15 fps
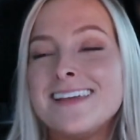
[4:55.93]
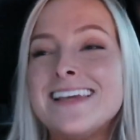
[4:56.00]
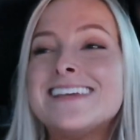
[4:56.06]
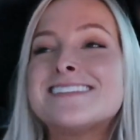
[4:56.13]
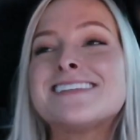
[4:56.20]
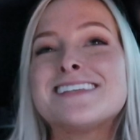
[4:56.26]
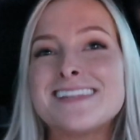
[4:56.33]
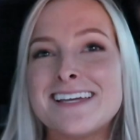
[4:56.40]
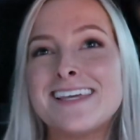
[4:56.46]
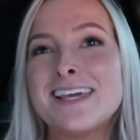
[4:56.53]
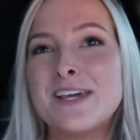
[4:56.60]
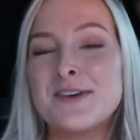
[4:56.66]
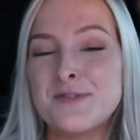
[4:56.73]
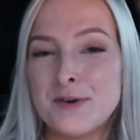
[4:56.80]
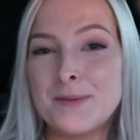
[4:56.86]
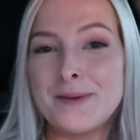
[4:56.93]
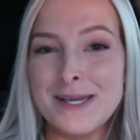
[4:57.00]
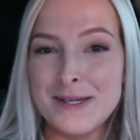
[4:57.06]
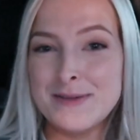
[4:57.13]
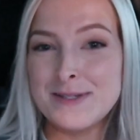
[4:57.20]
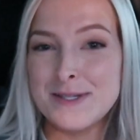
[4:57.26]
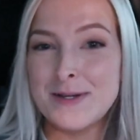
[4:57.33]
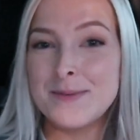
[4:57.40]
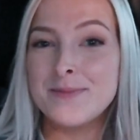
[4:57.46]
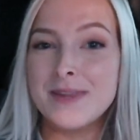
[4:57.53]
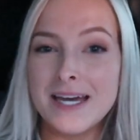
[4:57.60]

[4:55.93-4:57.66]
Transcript: easy linking for my YouTube.